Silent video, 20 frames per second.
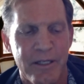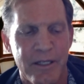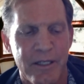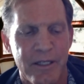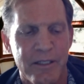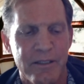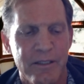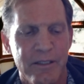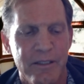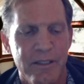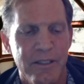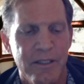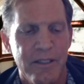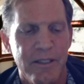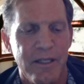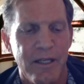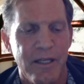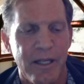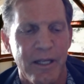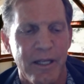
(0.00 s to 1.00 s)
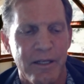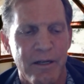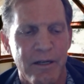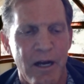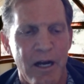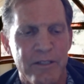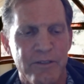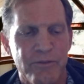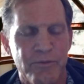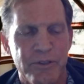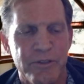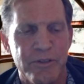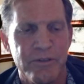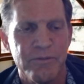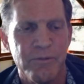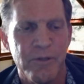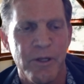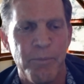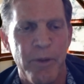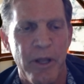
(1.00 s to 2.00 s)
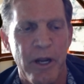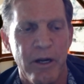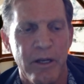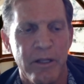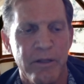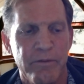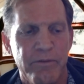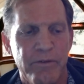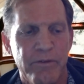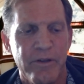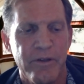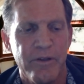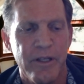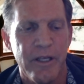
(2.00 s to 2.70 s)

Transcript: the cost was competitive,